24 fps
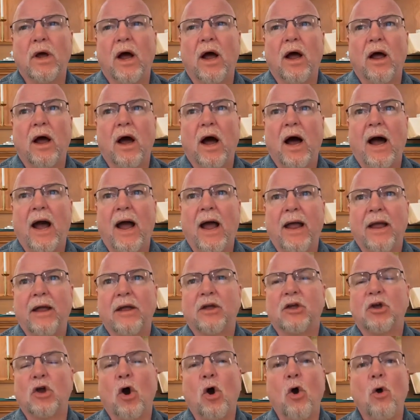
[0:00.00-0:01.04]
I
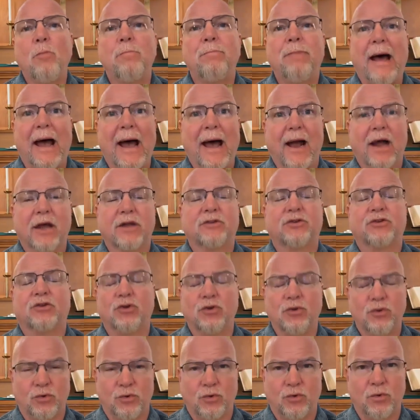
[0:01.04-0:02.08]
go back
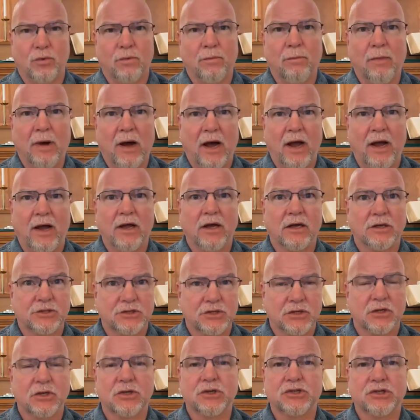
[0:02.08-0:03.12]
to my
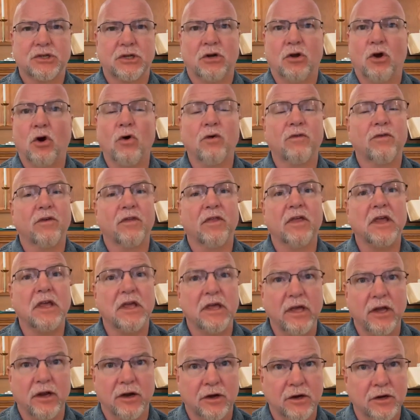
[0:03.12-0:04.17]
assertion over the
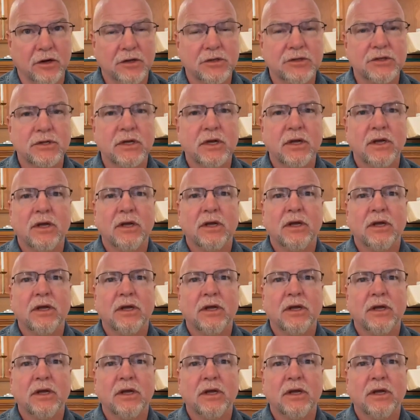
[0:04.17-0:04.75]
years